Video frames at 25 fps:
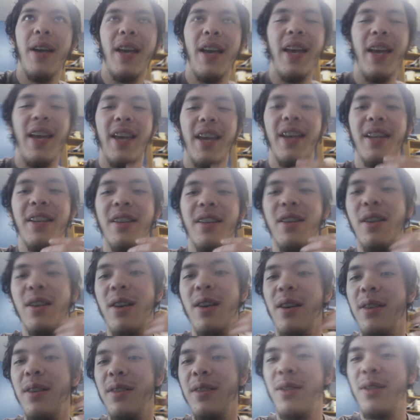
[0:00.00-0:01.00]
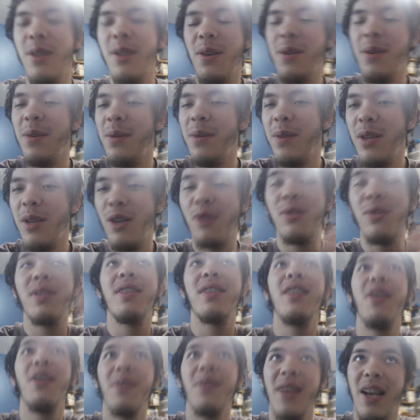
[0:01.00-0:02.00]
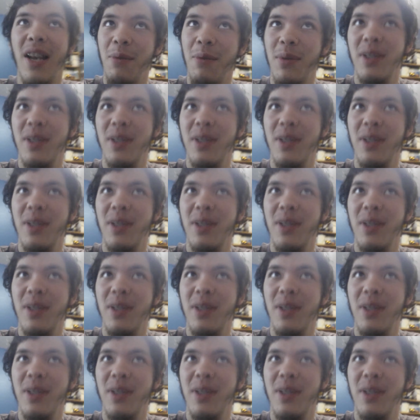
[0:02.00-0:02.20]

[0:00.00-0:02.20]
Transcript: and so you'll still get a